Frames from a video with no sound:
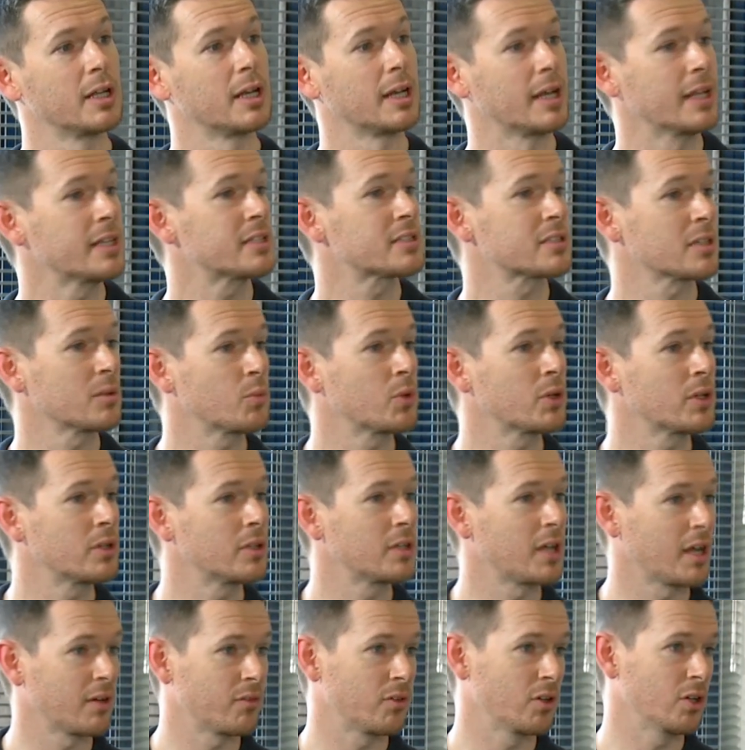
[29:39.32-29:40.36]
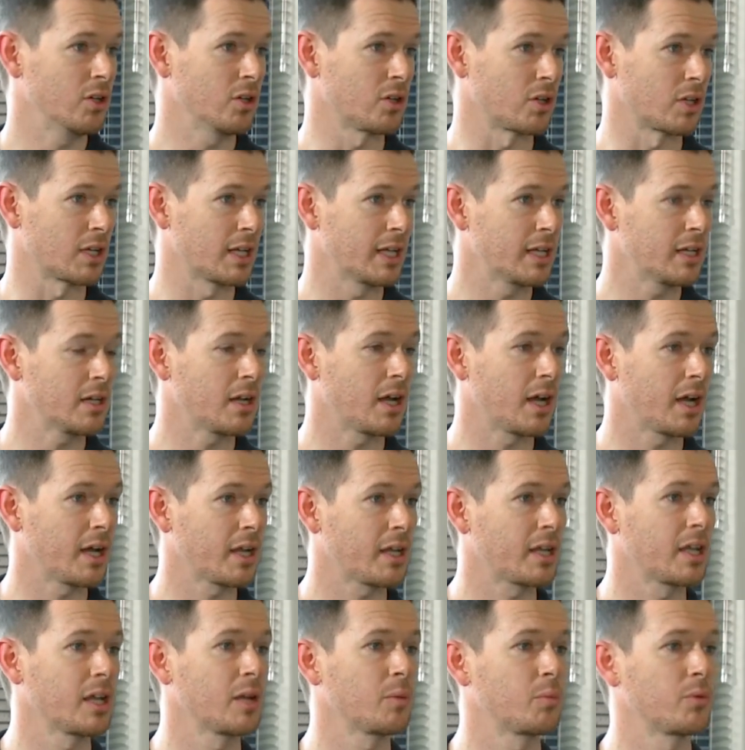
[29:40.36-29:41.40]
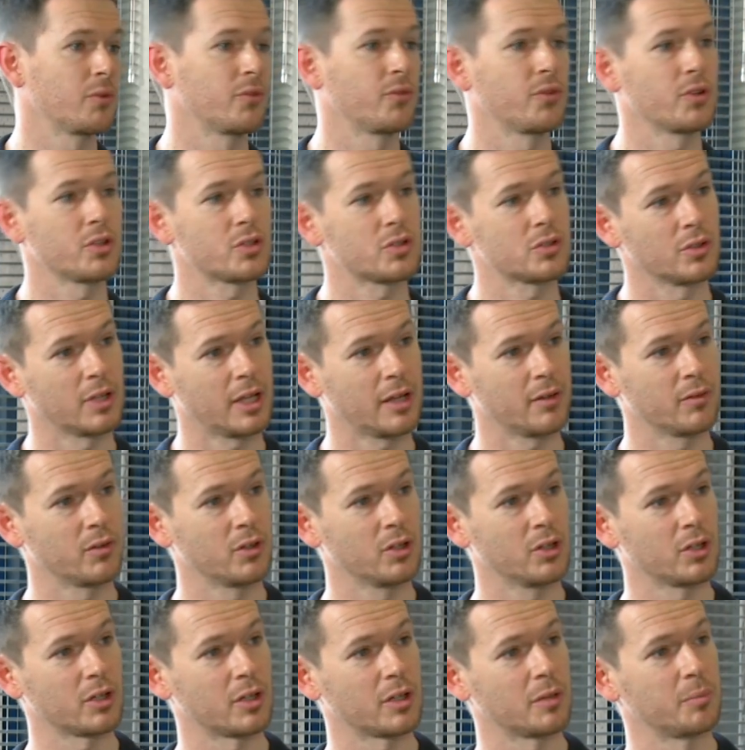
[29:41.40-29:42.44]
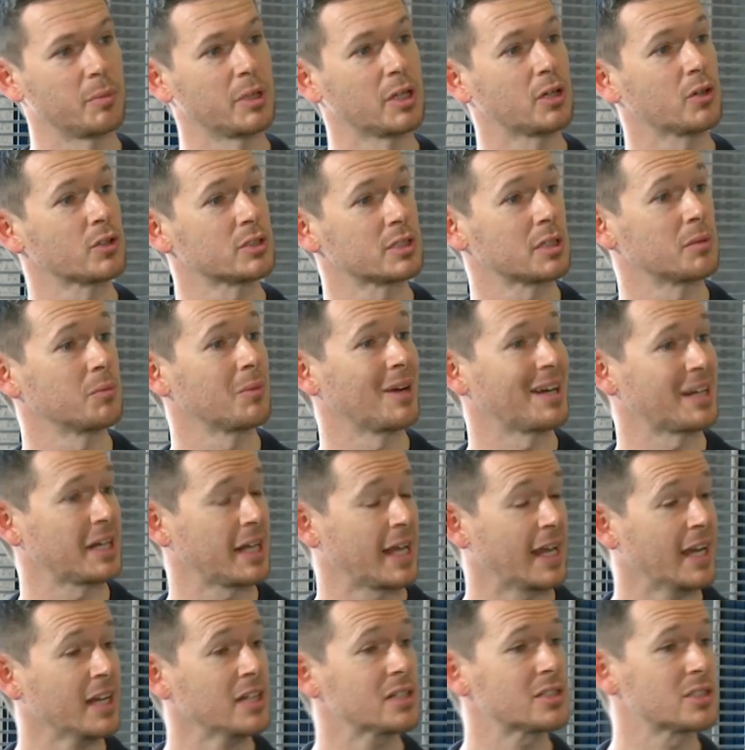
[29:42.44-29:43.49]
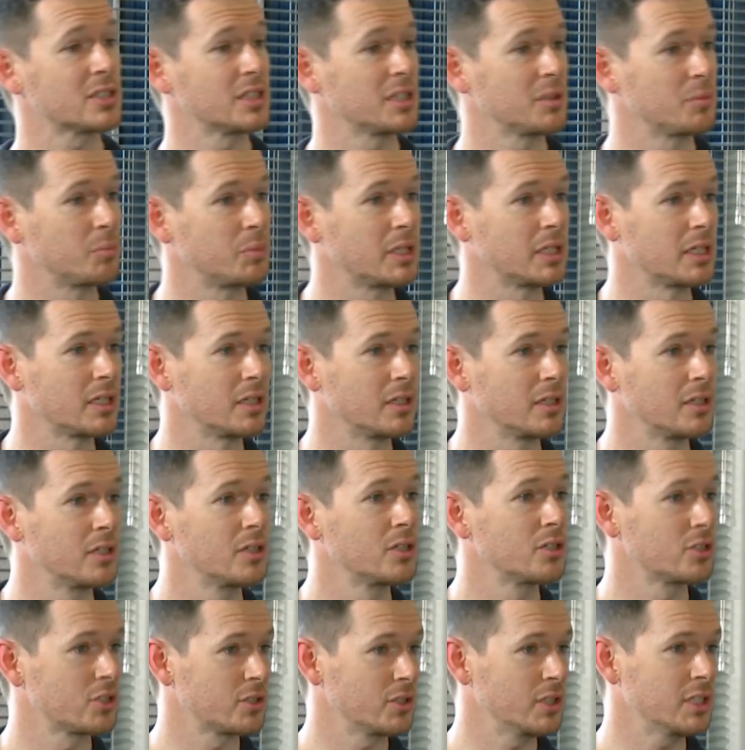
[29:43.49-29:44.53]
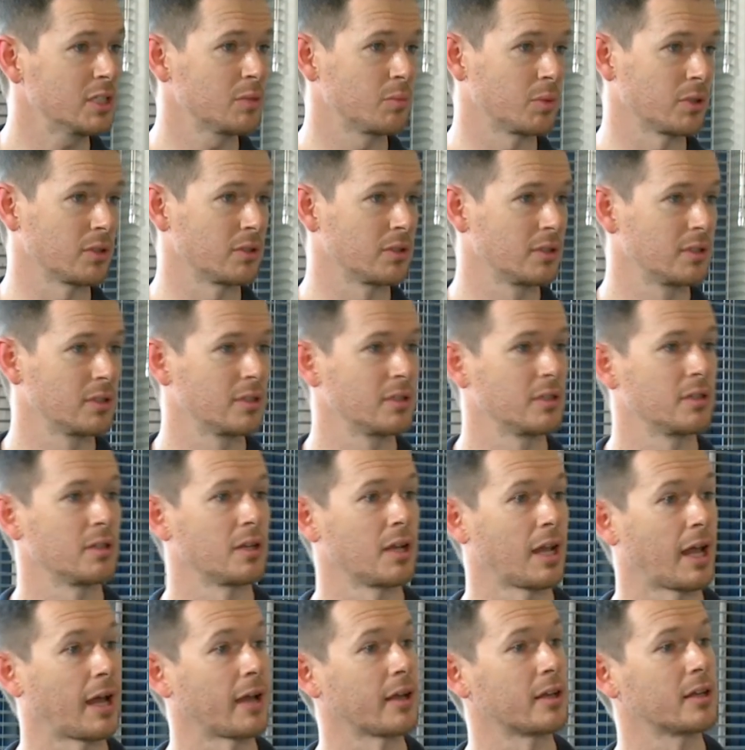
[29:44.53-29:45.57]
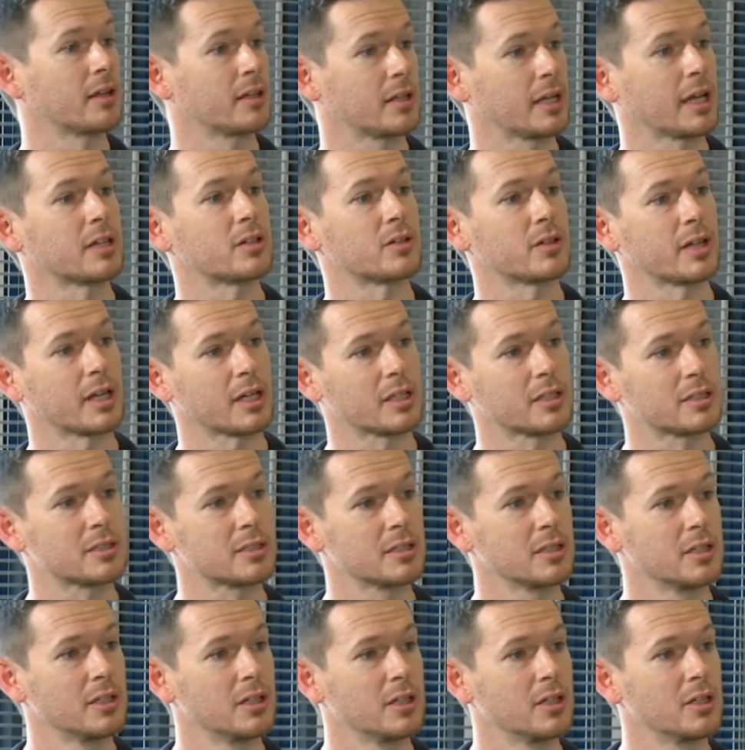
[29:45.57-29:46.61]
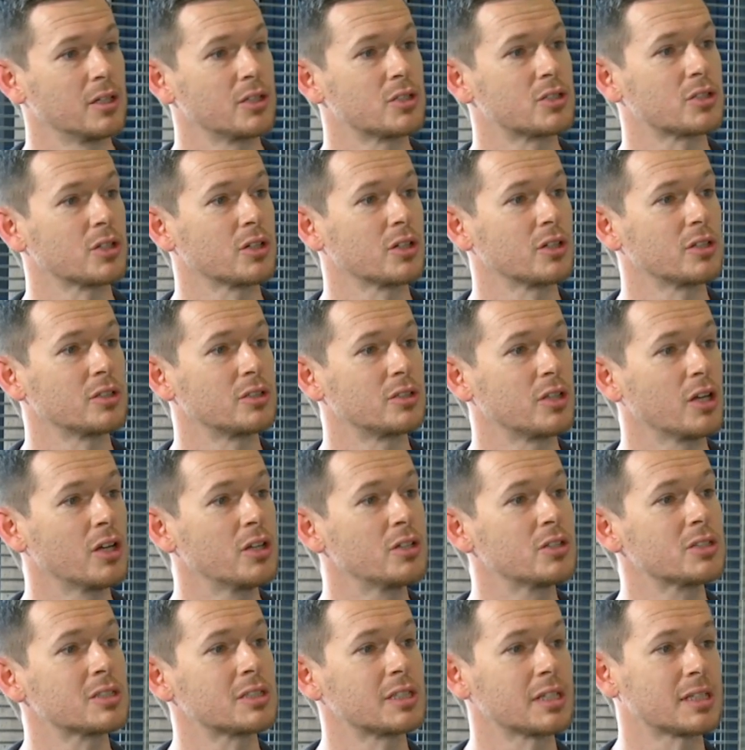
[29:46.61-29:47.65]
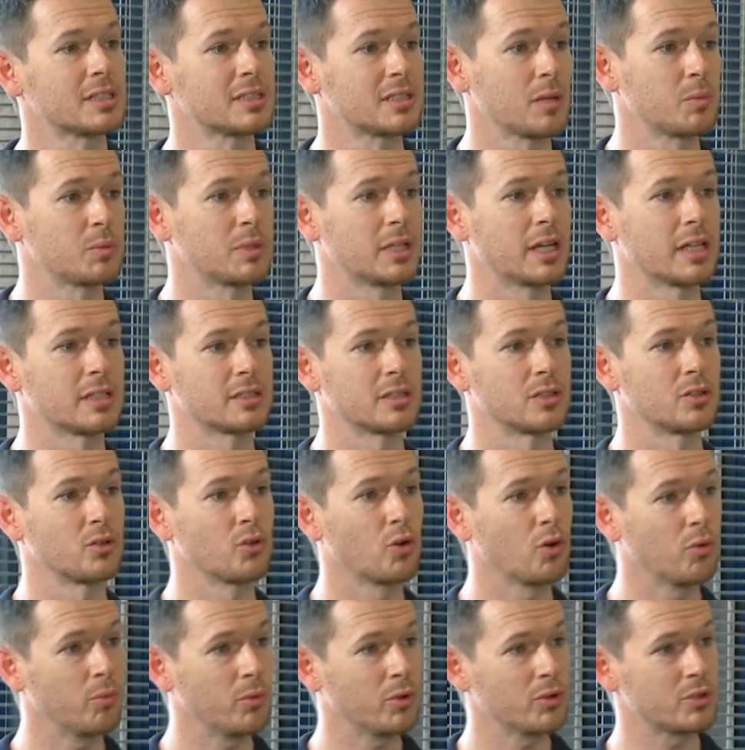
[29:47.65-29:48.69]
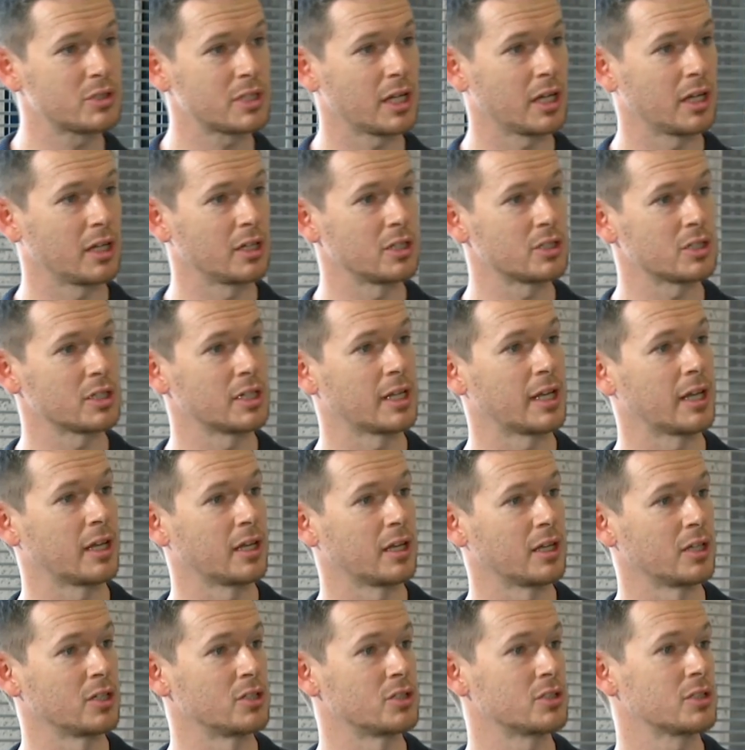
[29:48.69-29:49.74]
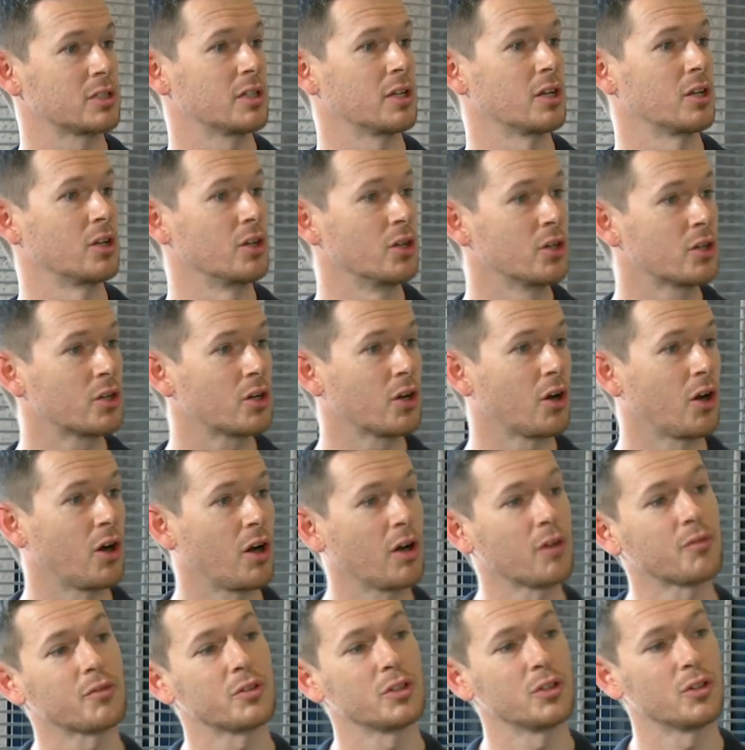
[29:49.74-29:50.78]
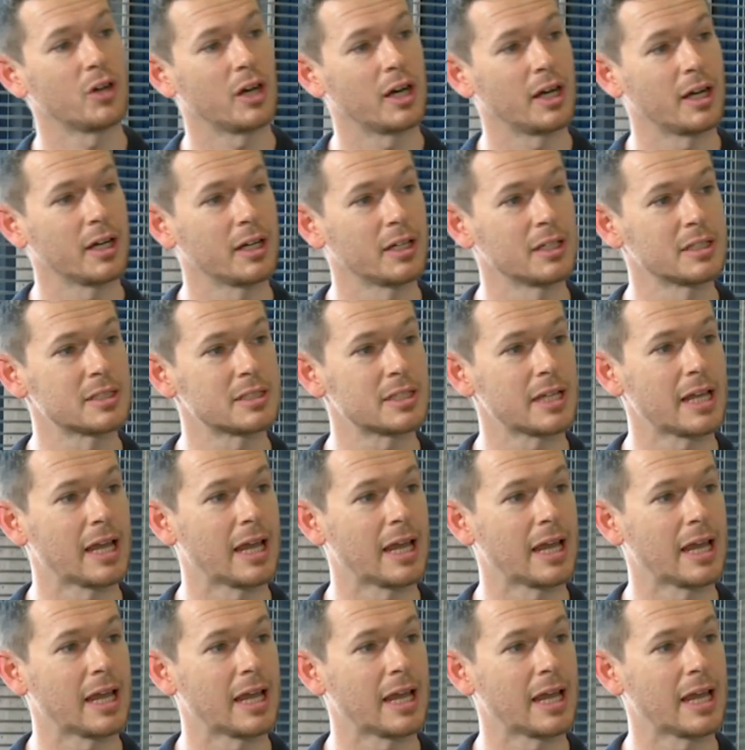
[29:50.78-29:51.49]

let someone have a look, let an eye care professional have a look, because it might actually be treatable like cataracts. So don't just accept it as a normal change in age. Look after your eyes